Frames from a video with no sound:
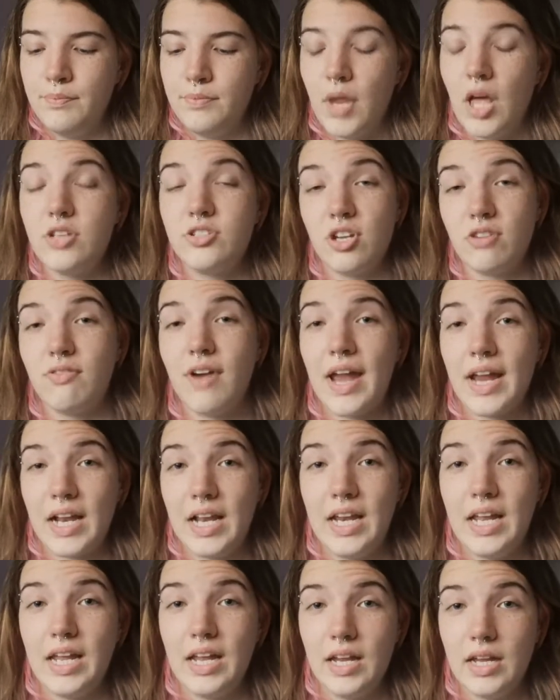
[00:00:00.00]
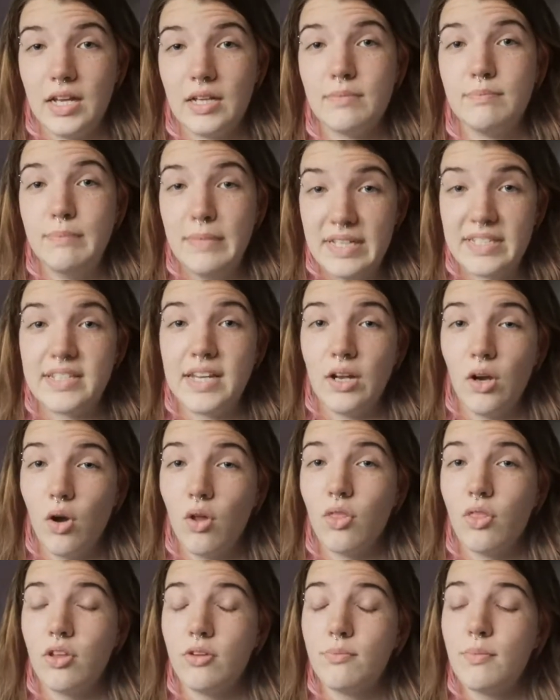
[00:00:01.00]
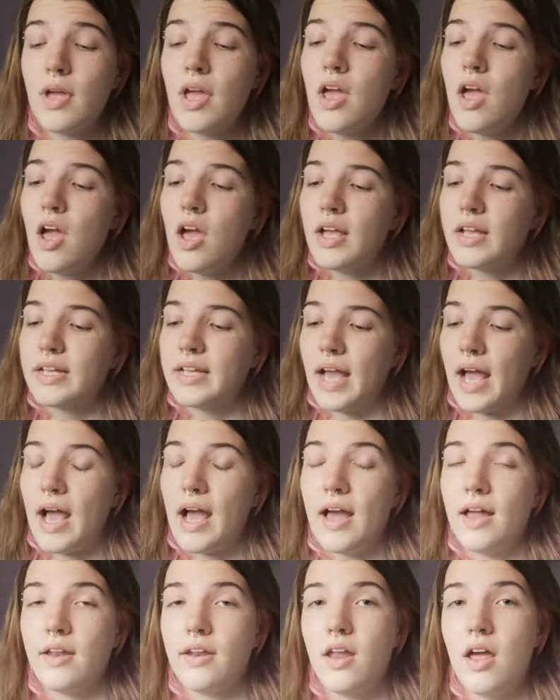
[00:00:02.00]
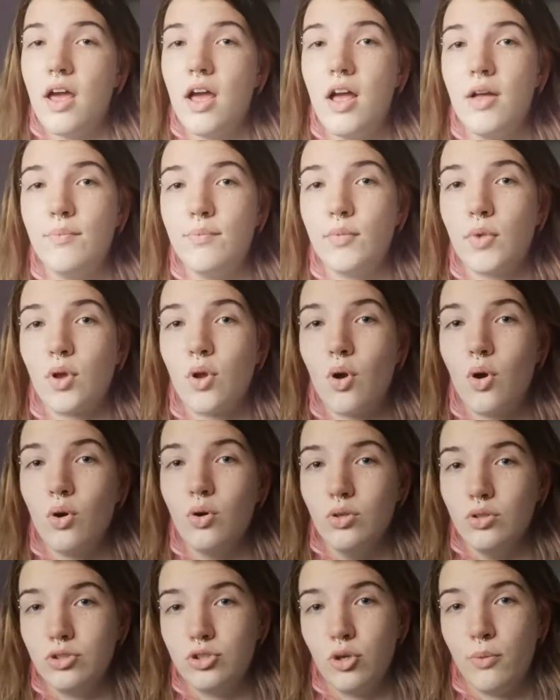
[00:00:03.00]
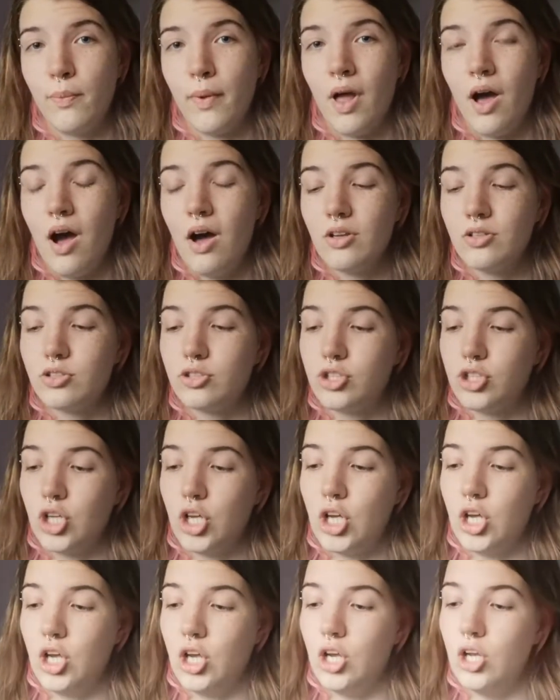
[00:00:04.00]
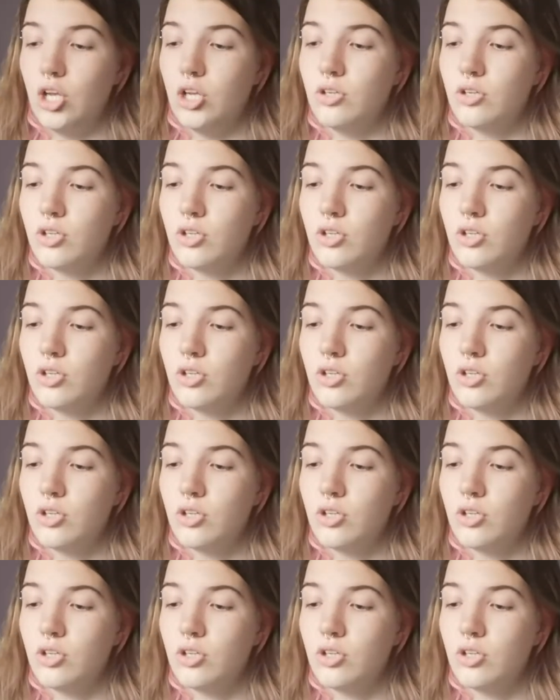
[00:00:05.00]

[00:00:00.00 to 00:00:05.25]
like directly misting on them, can cause your plant to